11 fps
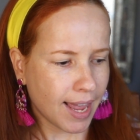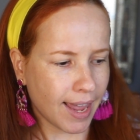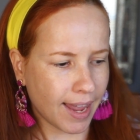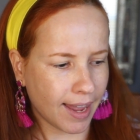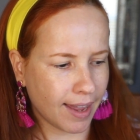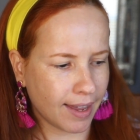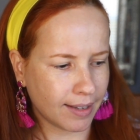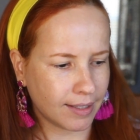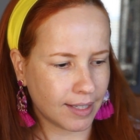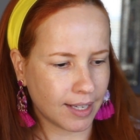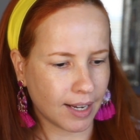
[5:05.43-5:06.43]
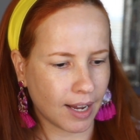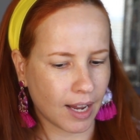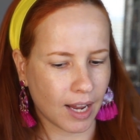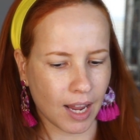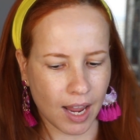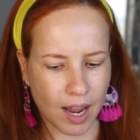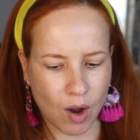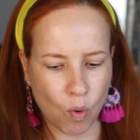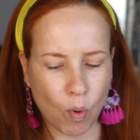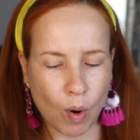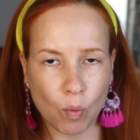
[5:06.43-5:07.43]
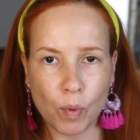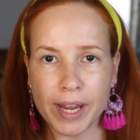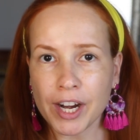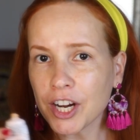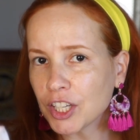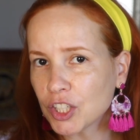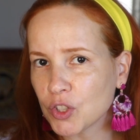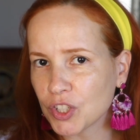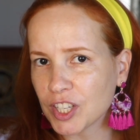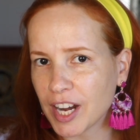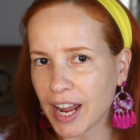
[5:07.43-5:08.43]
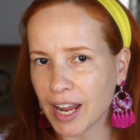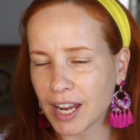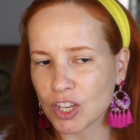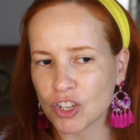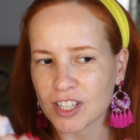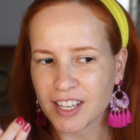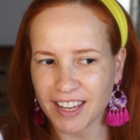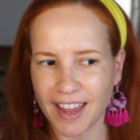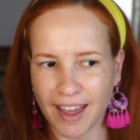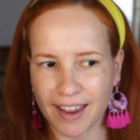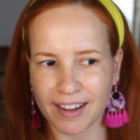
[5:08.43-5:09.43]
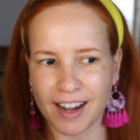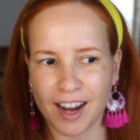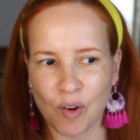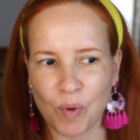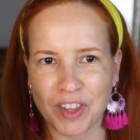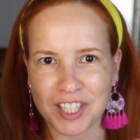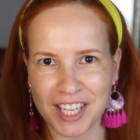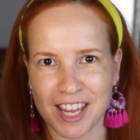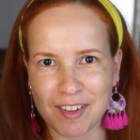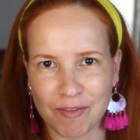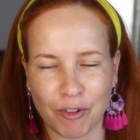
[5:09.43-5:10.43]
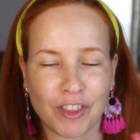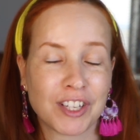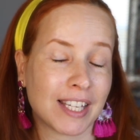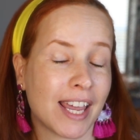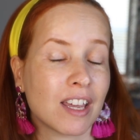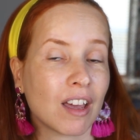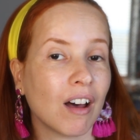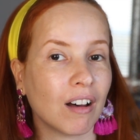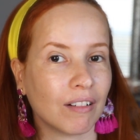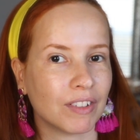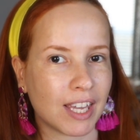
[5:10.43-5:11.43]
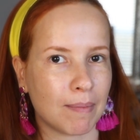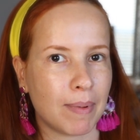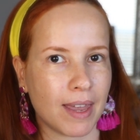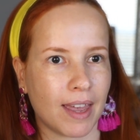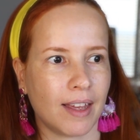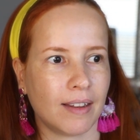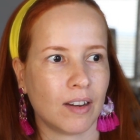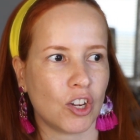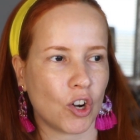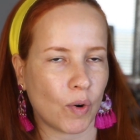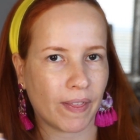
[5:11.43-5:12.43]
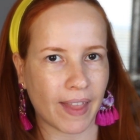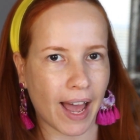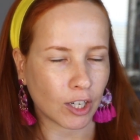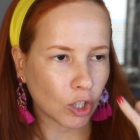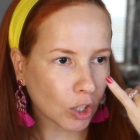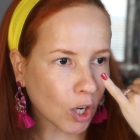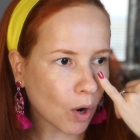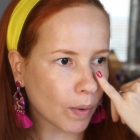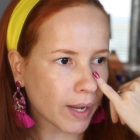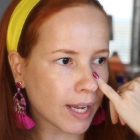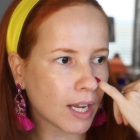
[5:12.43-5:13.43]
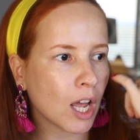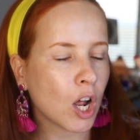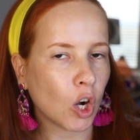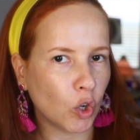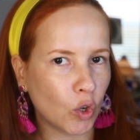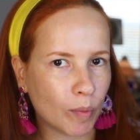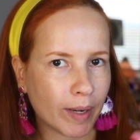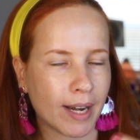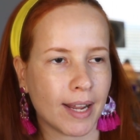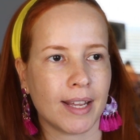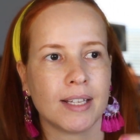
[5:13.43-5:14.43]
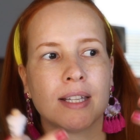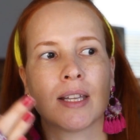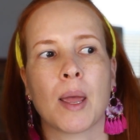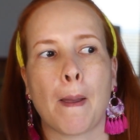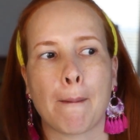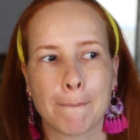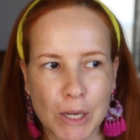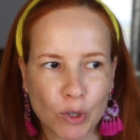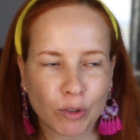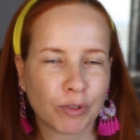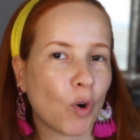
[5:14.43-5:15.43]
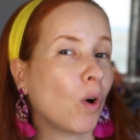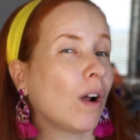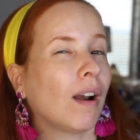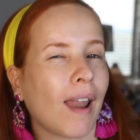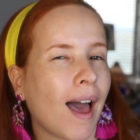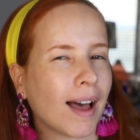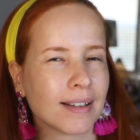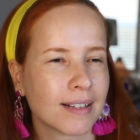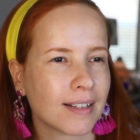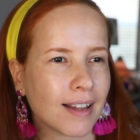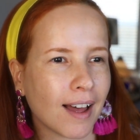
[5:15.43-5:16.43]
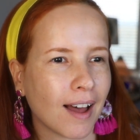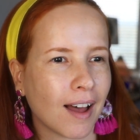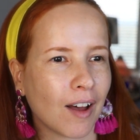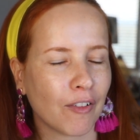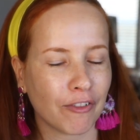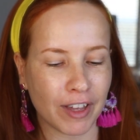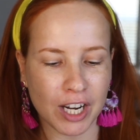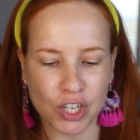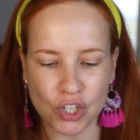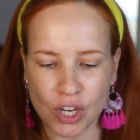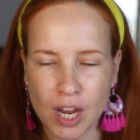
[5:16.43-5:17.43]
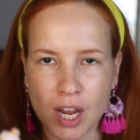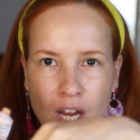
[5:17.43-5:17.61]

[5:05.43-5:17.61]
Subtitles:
And what we are gonna do today, just again, for the sake of keeping it, you know, in that glowy, luminous, beautiful glass finish,